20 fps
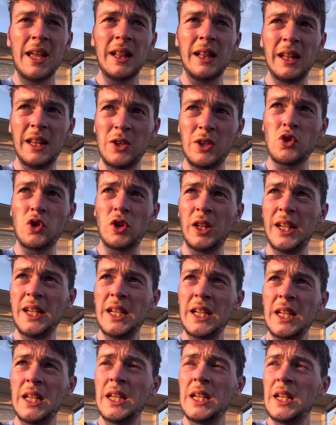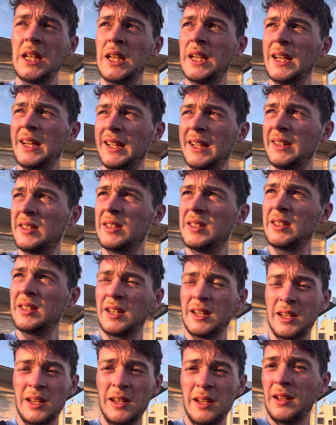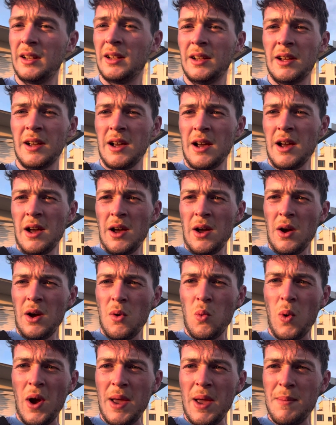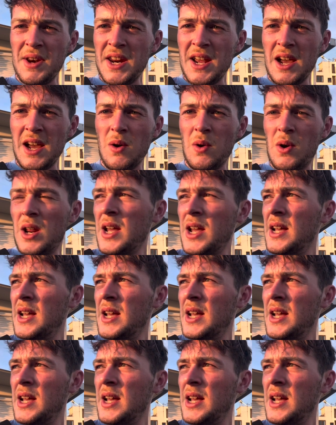Literally, it's weighing me down.